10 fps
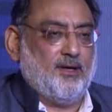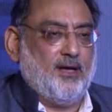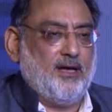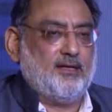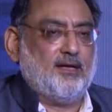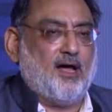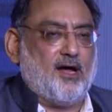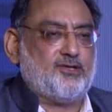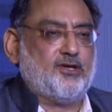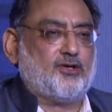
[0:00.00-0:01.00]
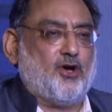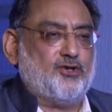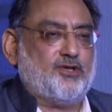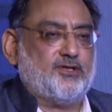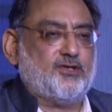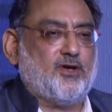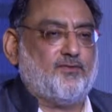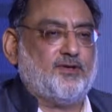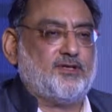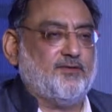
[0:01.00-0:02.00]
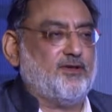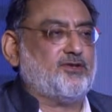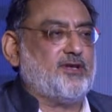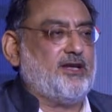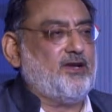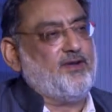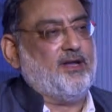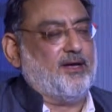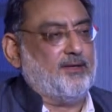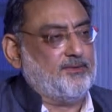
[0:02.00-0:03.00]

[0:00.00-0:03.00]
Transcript: in the larger consciousness of the civil society of India.